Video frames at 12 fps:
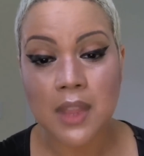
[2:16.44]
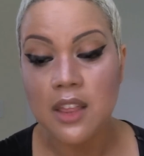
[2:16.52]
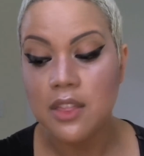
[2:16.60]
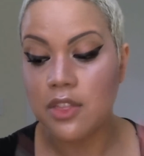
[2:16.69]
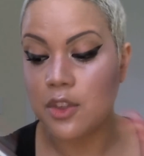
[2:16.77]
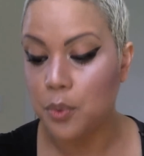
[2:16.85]

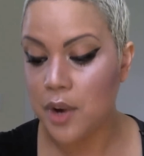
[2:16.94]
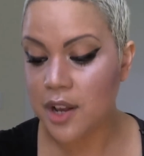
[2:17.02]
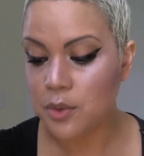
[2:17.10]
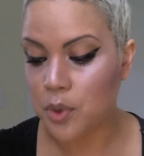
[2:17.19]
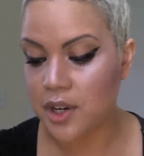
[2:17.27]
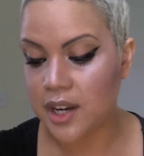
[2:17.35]
the
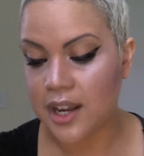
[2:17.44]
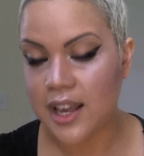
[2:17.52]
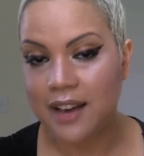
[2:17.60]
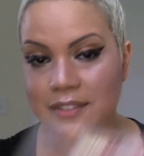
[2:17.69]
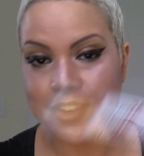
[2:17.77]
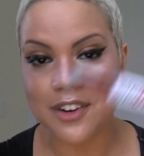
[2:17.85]
red one I
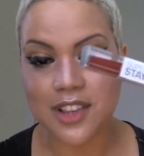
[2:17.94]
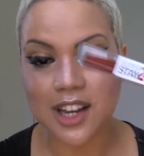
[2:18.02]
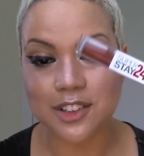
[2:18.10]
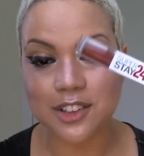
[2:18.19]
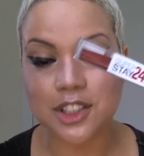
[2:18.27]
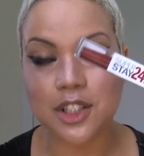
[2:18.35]
have here that
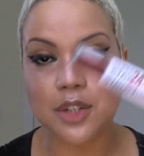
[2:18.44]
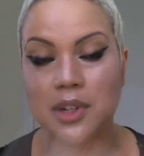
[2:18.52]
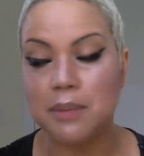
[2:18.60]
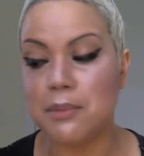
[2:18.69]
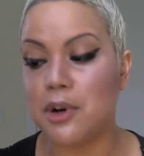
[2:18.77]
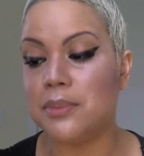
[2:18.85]
I'll show you in
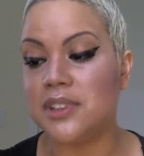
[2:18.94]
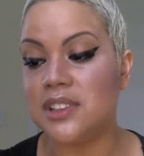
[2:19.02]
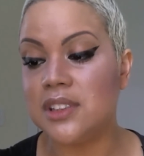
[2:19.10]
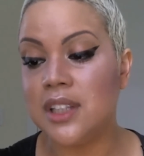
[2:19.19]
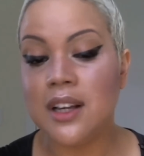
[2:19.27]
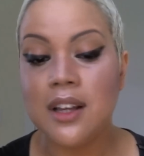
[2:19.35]
a moment,
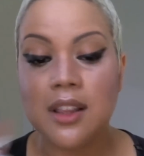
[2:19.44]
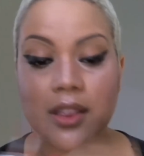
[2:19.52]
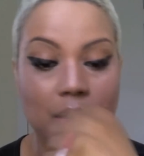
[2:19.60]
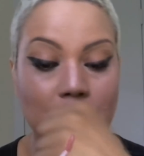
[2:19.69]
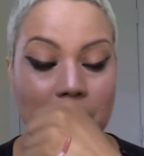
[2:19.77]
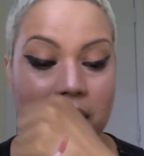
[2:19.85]

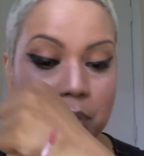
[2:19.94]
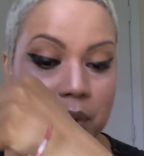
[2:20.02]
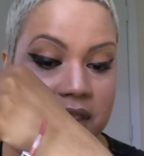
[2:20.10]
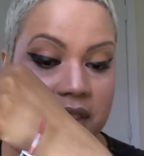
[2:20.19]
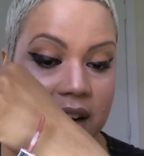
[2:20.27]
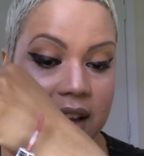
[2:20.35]
the red
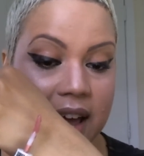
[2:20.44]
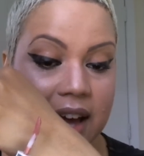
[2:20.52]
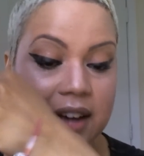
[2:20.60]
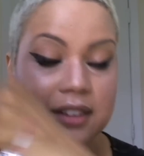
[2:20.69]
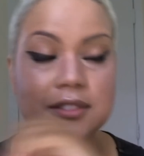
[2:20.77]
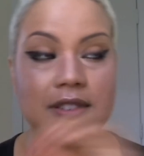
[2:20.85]
one that I
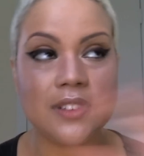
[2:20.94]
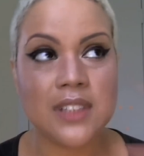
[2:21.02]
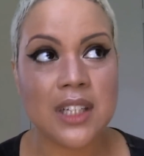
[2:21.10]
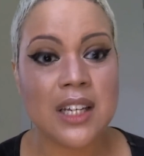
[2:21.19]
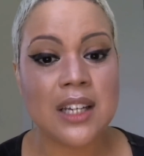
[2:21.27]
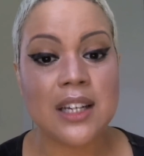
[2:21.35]
have,
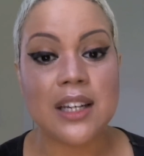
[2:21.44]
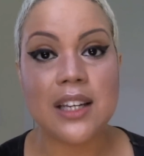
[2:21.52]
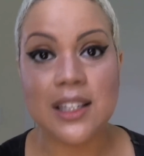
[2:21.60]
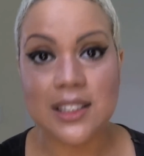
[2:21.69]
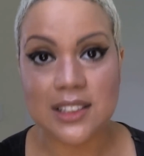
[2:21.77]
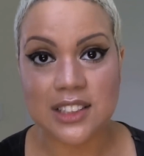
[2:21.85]

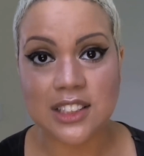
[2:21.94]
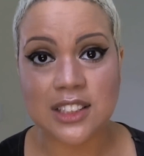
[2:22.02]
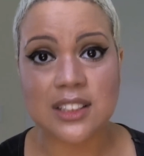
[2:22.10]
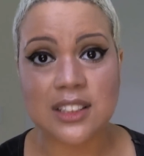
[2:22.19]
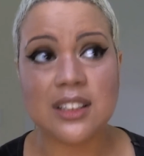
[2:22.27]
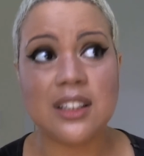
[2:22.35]
it
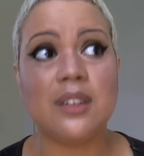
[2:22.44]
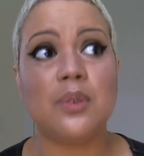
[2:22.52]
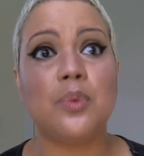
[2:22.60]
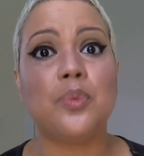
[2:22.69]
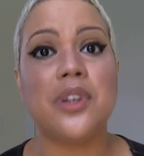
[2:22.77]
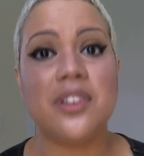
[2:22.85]
is
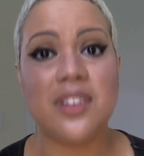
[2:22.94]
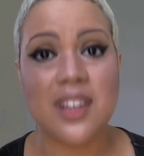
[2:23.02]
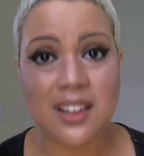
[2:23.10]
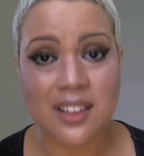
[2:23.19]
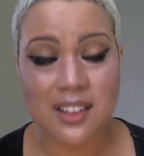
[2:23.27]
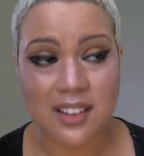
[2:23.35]

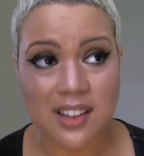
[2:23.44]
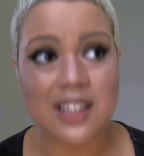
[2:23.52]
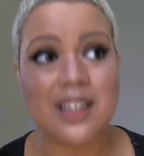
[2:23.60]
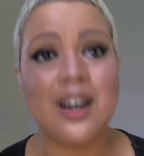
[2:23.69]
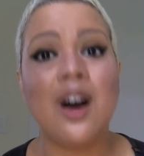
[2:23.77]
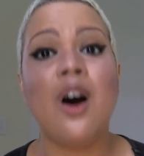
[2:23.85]

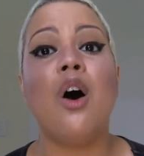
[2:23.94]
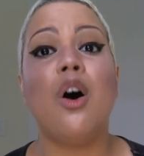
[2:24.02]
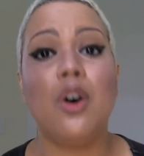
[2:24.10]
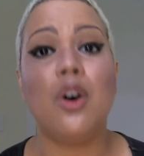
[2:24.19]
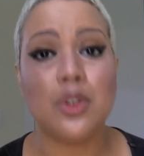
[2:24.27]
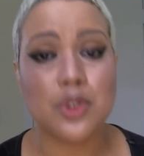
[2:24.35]
ridiculously
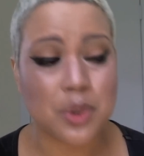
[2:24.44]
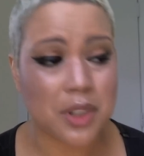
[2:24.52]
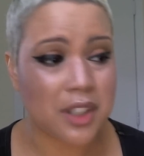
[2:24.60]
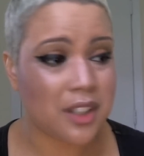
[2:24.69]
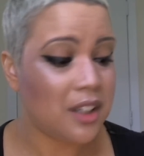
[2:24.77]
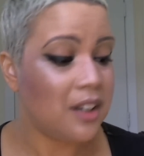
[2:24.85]

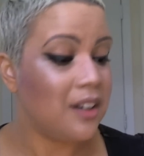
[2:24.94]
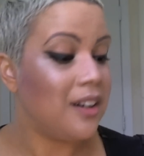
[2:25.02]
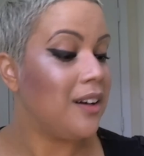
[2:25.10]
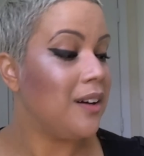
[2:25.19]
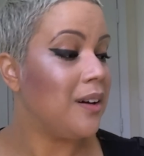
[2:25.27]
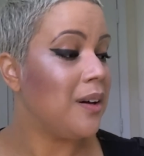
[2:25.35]
ultra,
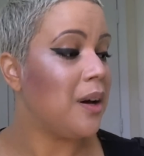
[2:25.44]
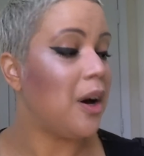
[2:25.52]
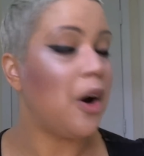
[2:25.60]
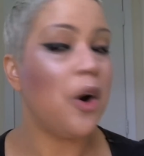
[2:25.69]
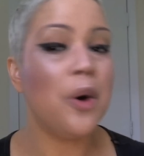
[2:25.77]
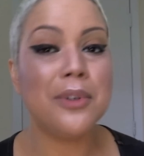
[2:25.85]

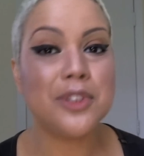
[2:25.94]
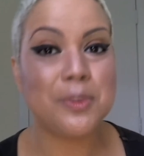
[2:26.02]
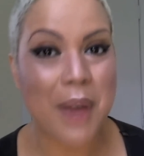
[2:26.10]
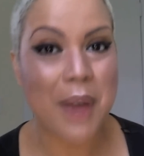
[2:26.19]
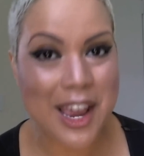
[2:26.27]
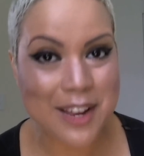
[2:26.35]
almost
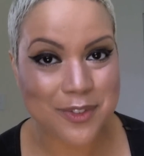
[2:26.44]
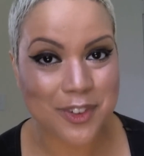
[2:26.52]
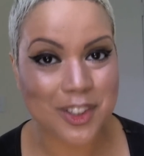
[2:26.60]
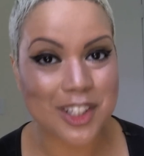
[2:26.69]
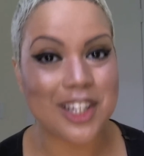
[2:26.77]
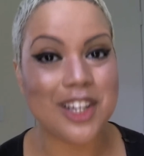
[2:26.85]

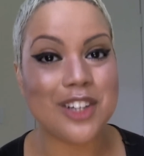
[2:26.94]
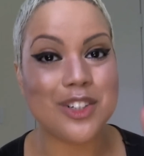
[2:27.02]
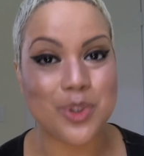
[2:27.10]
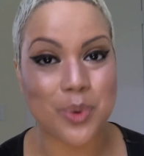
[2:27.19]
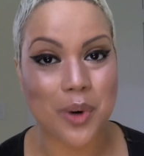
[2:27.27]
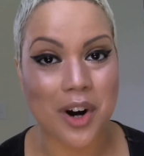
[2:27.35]
painfully
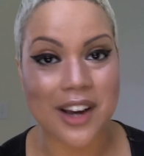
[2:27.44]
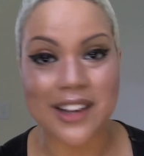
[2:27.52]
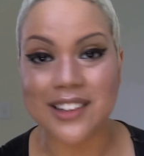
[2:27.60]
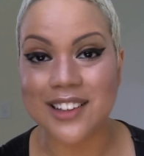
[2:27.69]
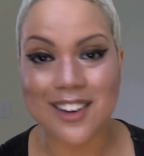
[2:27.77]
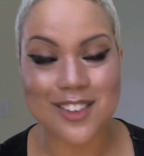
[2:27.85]
dry,
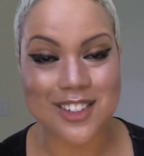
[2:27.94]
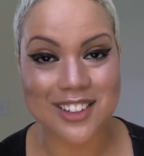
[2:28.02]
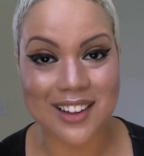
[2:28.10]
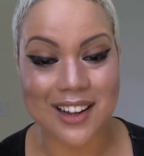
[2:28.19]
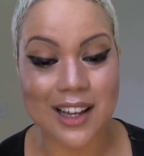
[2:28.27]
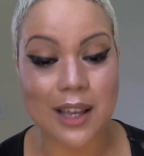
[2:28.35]
not gonna
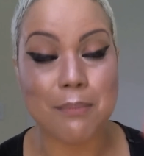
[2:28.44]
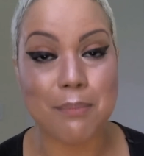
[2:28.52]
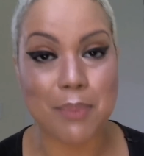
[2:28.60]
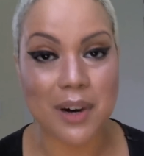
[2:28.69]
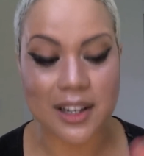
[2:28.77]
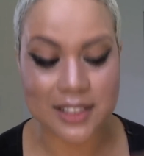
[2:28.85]
lie.
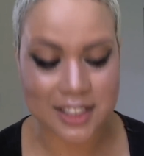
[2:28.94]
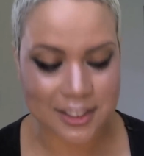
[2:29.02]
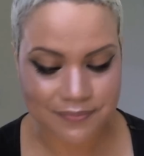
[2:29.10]
But